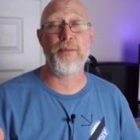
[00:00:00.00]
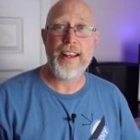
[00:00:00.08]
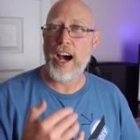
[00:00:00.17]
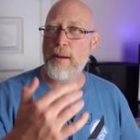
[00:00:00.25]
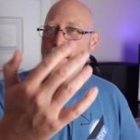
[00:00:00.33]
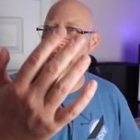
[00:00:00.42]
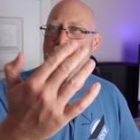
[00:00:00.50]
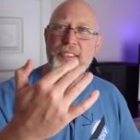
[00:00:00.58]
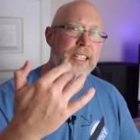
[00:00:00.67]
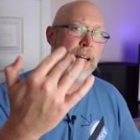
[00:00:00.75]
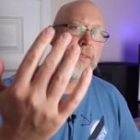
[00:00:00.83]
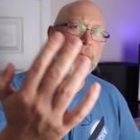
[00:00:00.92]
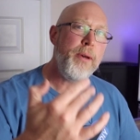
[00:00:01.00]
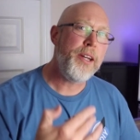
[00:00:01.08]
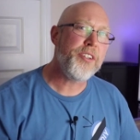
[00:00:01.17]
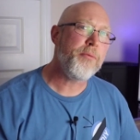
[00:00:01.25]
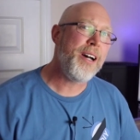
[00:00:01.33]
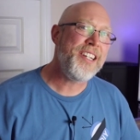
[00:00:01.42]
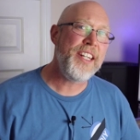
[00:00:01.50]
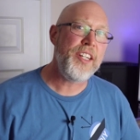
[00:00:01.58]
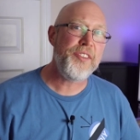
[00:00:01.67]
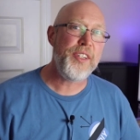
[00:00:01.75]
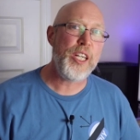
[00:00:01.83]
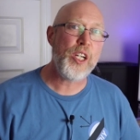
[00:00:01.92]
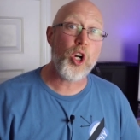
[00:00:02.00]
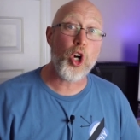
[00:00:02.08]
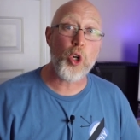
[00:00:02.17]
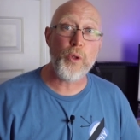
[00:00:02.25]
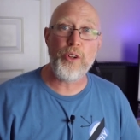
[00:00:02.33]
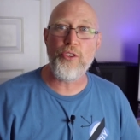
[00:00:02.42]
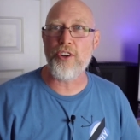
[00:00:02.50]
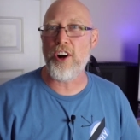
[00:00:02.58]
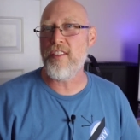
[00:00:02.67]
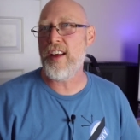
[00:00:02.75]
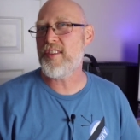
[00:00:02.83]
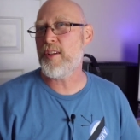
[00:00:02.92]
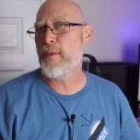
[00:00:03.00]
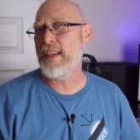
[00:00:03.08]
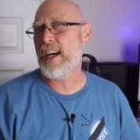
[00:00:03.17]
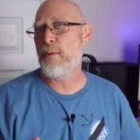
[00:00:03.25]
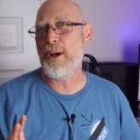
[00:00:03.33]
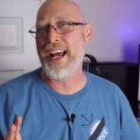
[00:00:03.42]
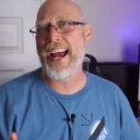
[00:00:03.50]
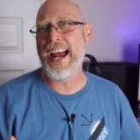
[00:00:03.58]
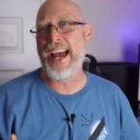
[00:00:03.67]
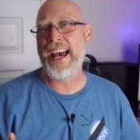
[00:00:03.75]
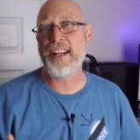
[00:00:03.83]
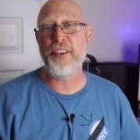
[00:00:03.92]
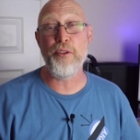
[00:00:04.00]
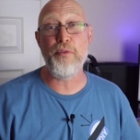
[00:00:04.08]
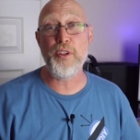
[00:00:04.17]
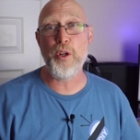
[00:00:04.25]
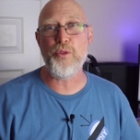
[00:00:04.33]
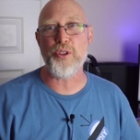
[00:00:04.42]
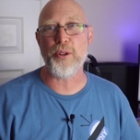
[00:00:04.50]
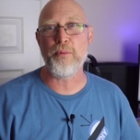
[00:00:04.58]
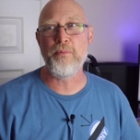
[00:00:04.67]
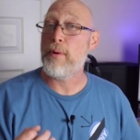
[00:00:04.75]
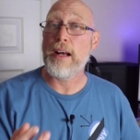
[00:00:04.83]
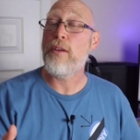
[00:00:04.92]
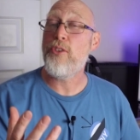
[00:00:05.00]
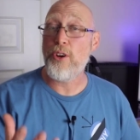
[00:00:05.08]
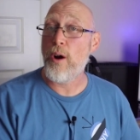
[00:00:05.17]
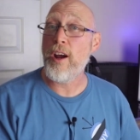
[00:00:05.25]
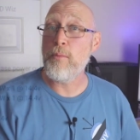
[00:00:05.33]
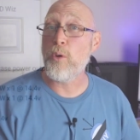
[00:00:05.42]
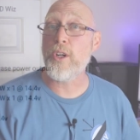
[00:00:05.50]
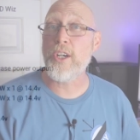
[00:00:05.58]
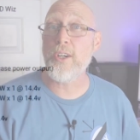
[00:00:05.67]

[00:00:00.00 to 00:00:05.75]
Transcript: Now I'm not set up to measure my DC current draw. That's something I wanna add in the future, but I'm drawing more